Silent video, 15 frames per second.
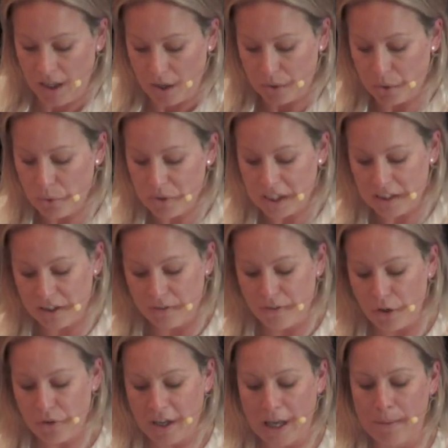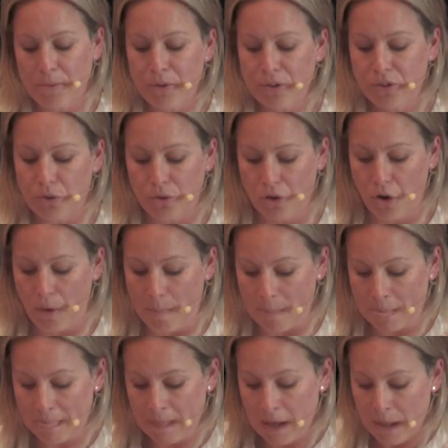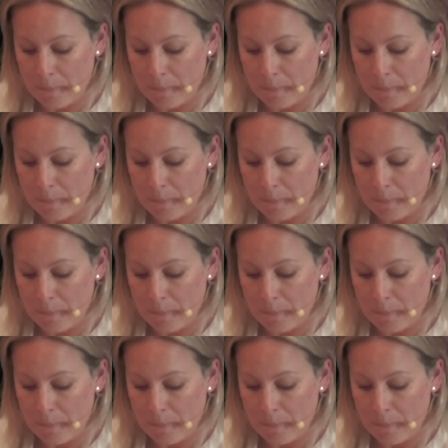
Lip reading: According to vocabulary.com,